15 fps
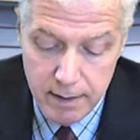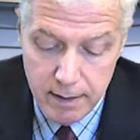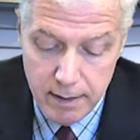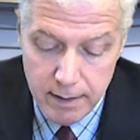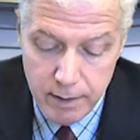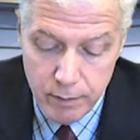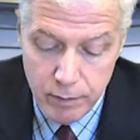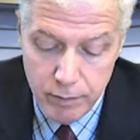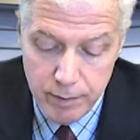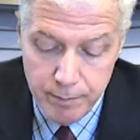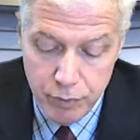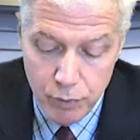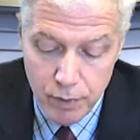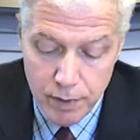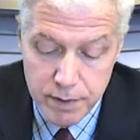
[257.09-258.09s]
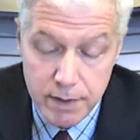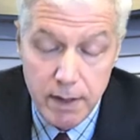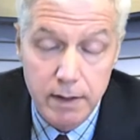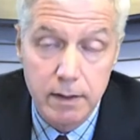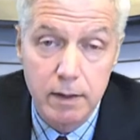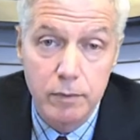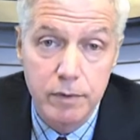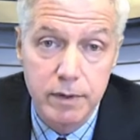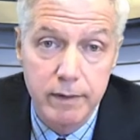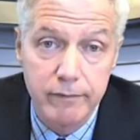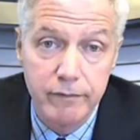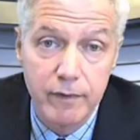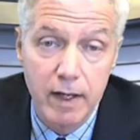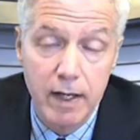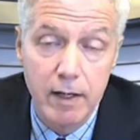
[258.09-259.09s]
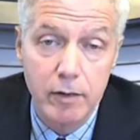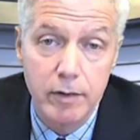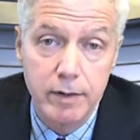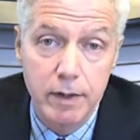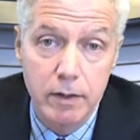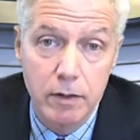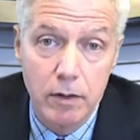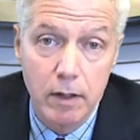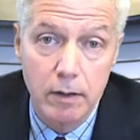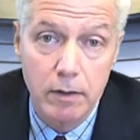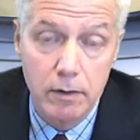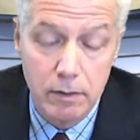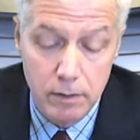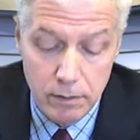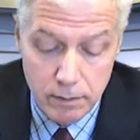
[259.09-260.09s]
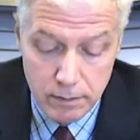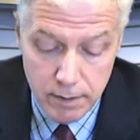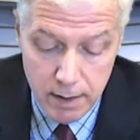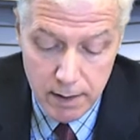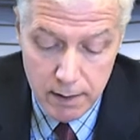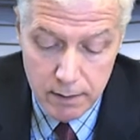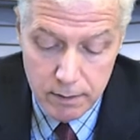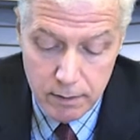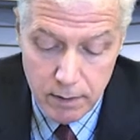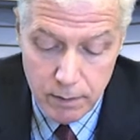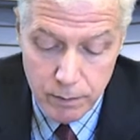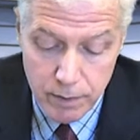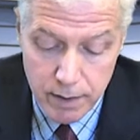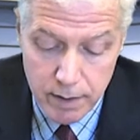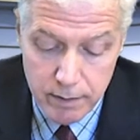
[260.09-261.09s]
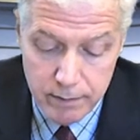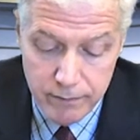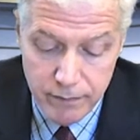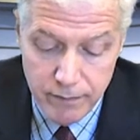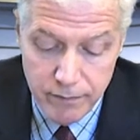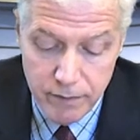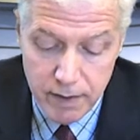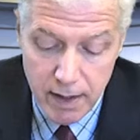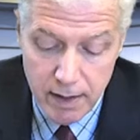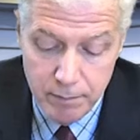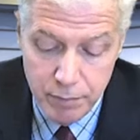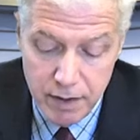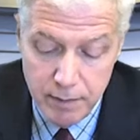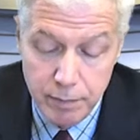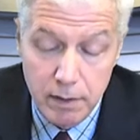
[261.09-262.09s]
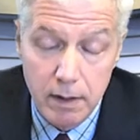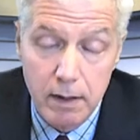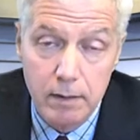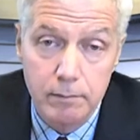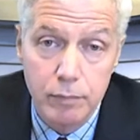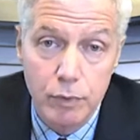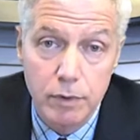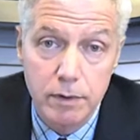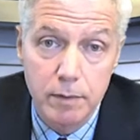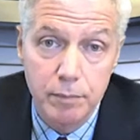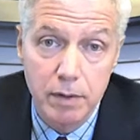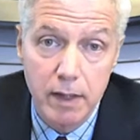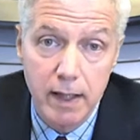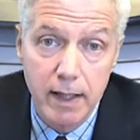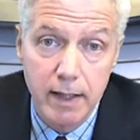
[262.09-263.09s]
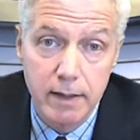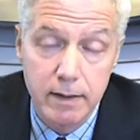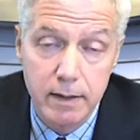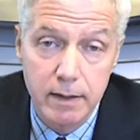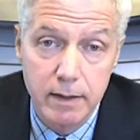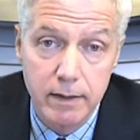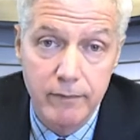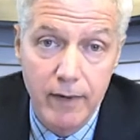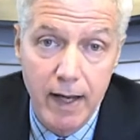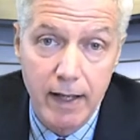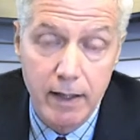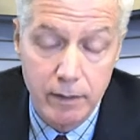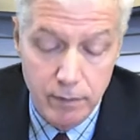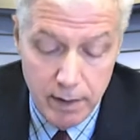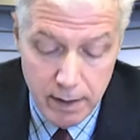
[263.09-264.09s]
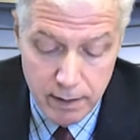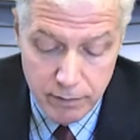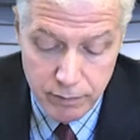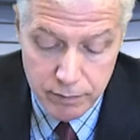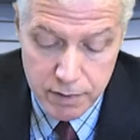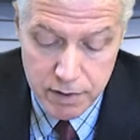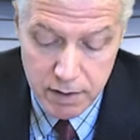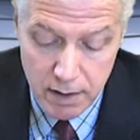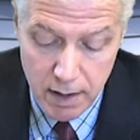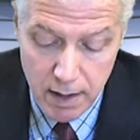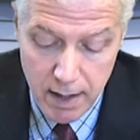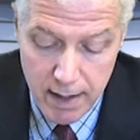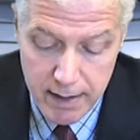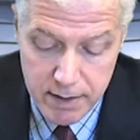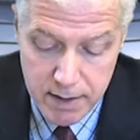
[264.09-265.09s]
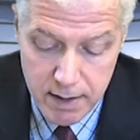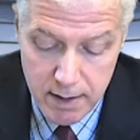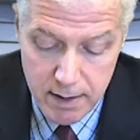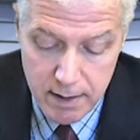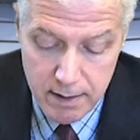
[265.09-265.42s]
There were reports that there was a fire in the cargo hold. All 158 people on board the plane evacuated through slides.